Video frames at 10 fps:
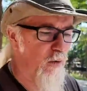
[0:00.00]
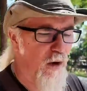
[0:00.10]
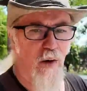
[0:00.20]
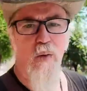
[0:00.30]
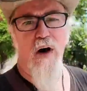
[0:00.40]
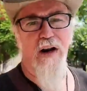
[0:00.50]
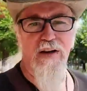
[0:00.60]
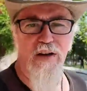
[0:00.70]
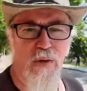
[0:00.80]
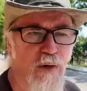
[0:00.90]
what I wanted
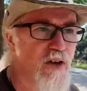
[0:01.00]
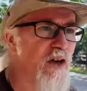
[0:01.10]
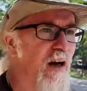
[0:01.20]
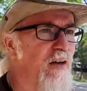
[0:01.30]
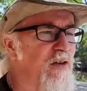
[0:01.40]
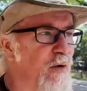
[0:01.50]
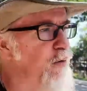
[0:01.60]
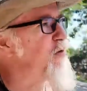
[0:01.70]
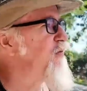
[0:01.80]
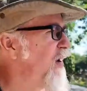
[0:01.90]
to do with the channel, so it
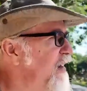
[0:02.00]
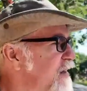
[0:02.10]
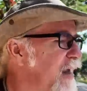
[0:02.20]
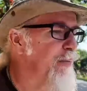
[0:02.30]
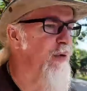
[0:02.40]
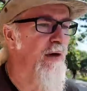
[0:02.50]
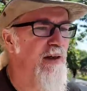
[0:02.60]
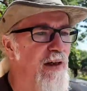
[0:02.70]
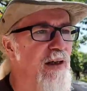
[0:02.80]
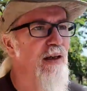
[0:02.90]
was fine at that point.
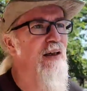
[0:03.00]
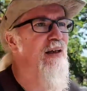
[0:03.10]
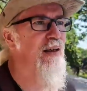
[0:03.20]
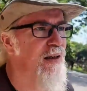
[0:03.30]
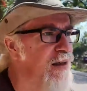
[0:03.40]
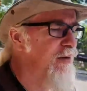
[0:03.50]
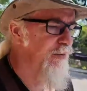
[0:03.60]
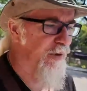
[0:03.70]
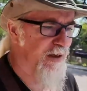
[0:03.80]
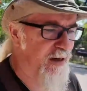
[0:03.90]

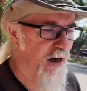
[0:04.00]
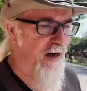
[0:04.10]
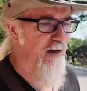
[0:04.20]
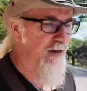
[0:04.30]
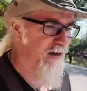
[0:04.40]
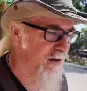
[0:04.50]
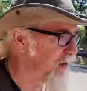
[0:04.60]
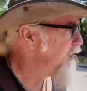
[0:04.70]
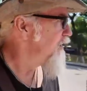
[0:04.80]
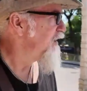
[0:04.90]
But, uh,
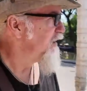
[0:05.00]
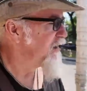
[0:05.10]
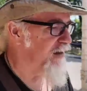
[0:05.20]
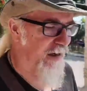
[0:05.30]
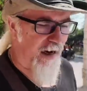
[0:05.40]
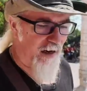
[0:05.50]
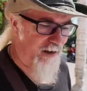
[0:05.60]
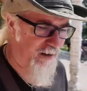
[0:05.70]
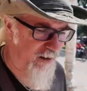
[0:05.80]
yeah,